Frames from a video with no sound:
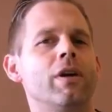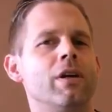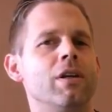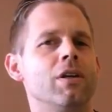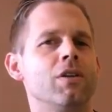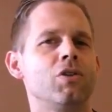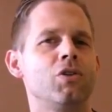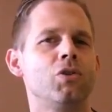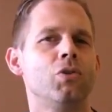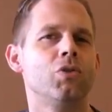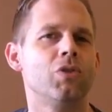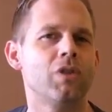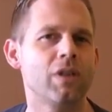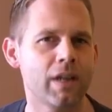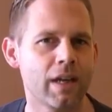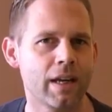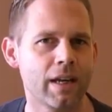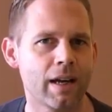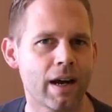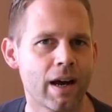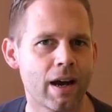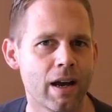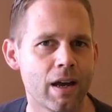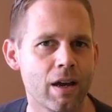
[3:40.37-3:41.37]
is using
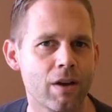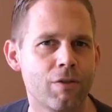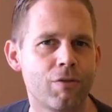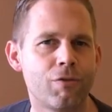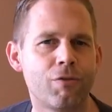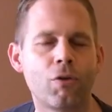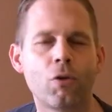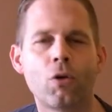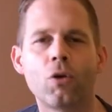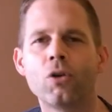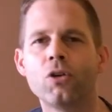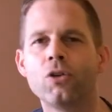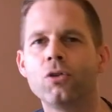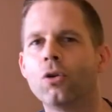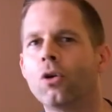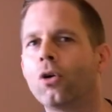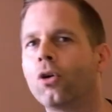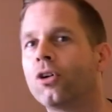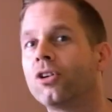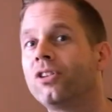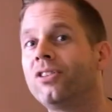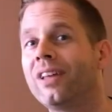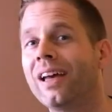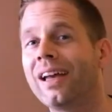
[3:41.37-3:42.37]
AI for your
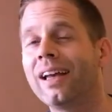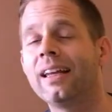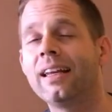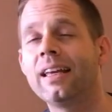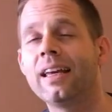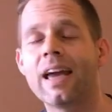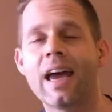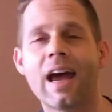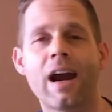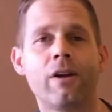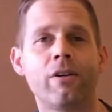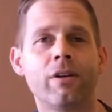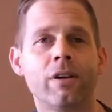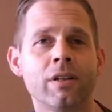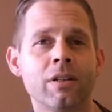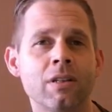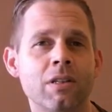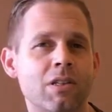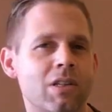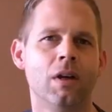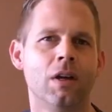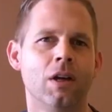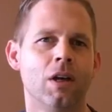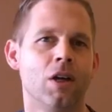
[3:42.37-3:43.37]
daily errands.